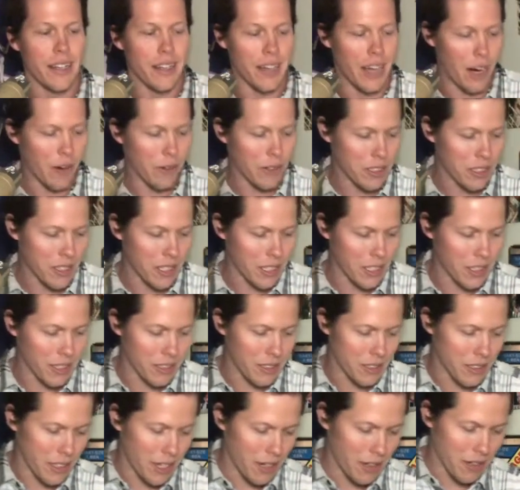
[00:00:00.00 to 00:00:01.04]
Now it's
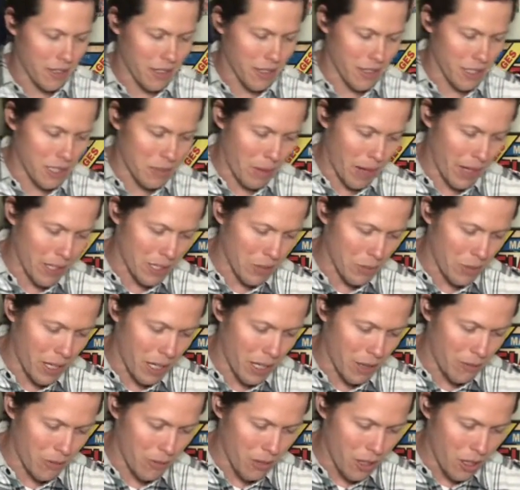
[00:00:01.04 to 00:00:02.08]
getting spicy. We
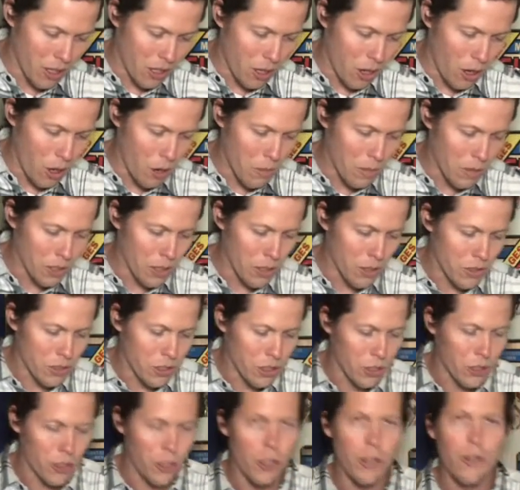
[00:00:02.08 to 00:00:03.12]
have Home
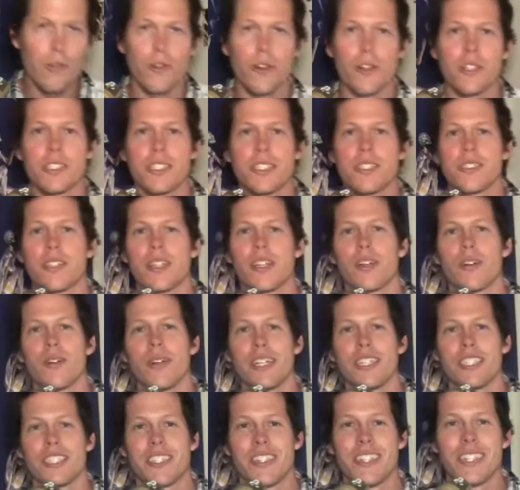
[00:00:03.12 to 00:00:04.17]
Alone 2 versus The
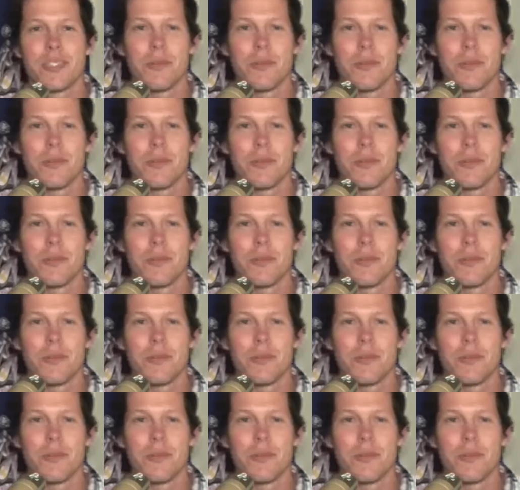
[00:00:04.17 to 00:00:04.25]
Grinch.